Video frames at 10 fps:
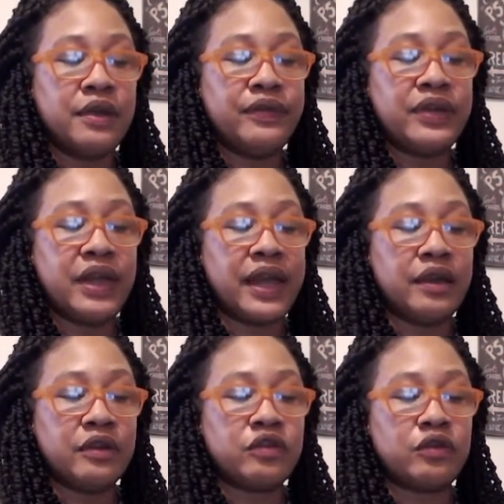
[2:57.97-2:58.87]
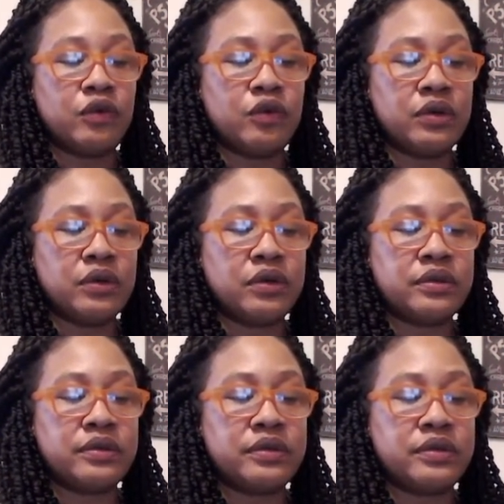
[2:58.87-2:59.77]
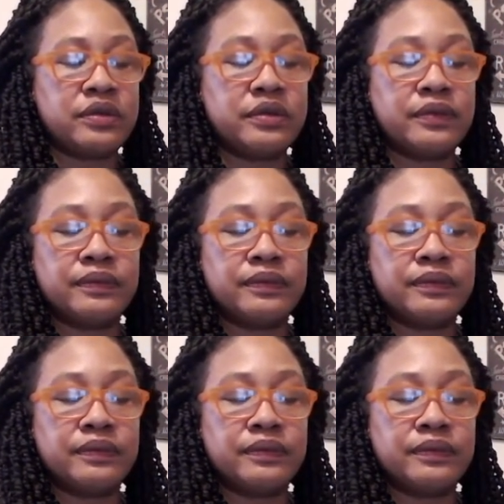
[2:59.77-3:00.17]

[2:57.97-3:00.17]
the Eight of Swords,